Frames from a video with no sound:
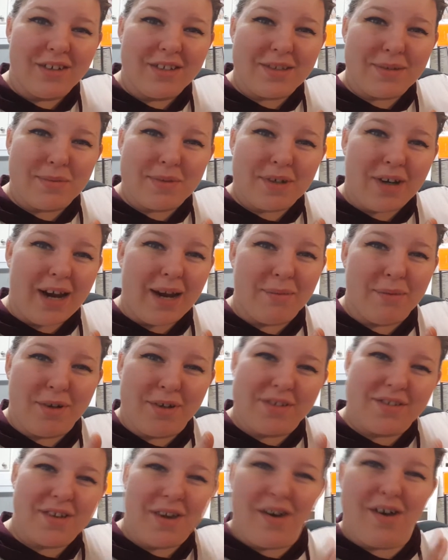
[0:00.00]

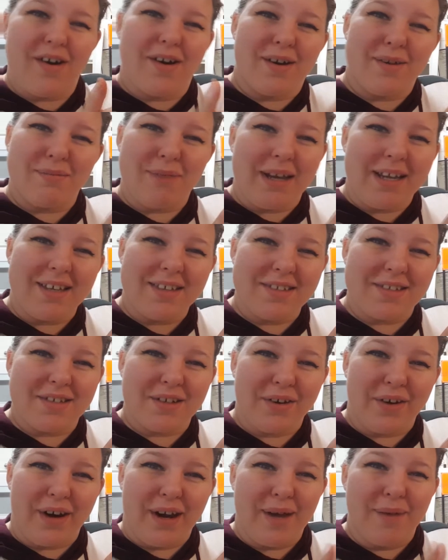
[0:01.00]
subscribers on my
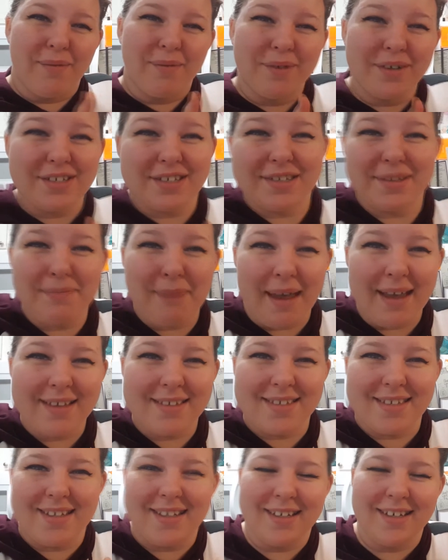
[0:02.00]
Instagram, which is
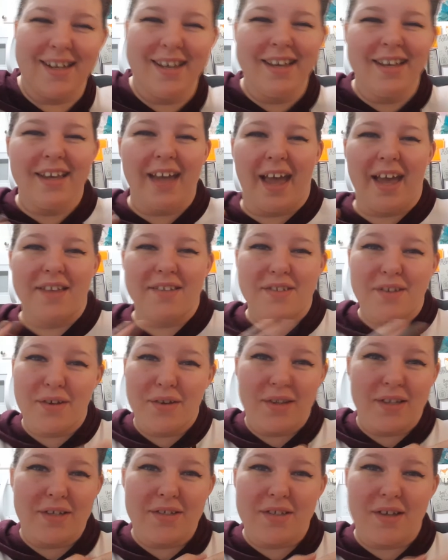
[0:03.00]
amazing. And so you
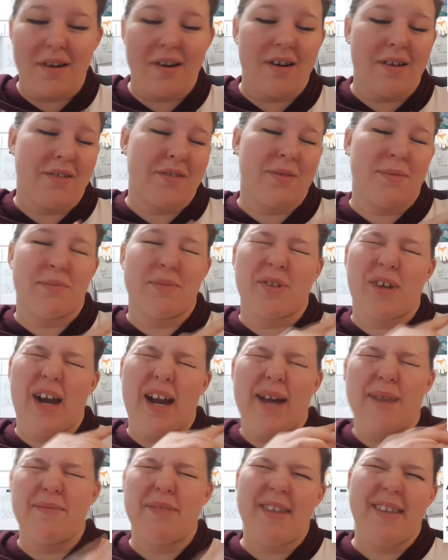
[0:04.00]
can
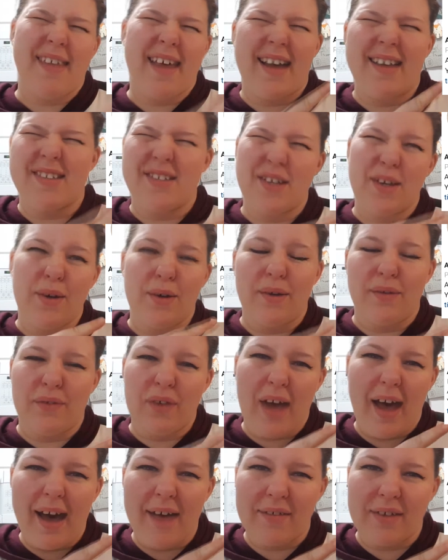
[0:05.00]
subscribe to that too if you
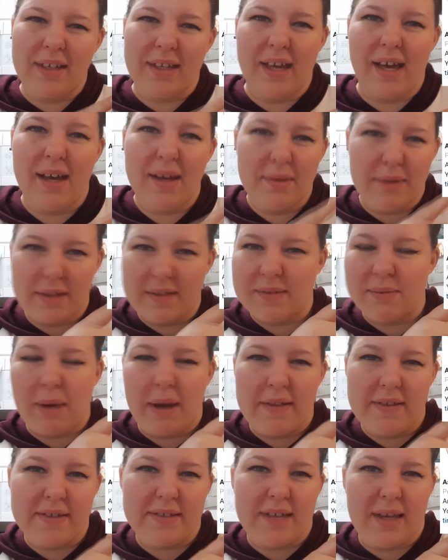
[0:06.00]
haven't yet. It's by
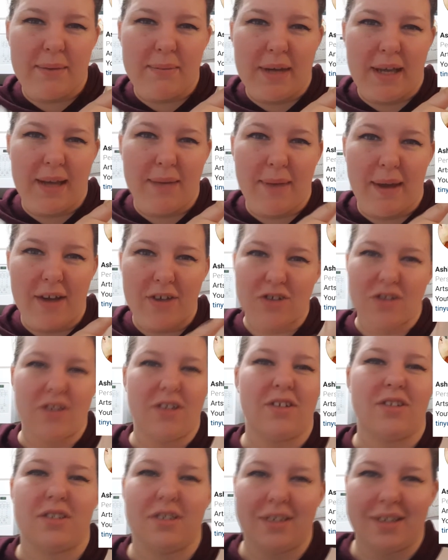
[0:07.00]
the same name, Ashley
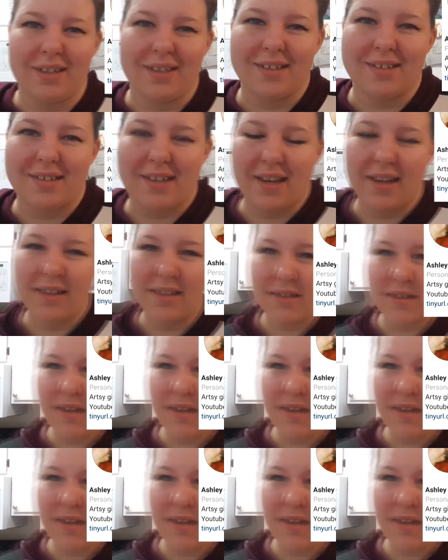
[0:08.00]
Shalina Science.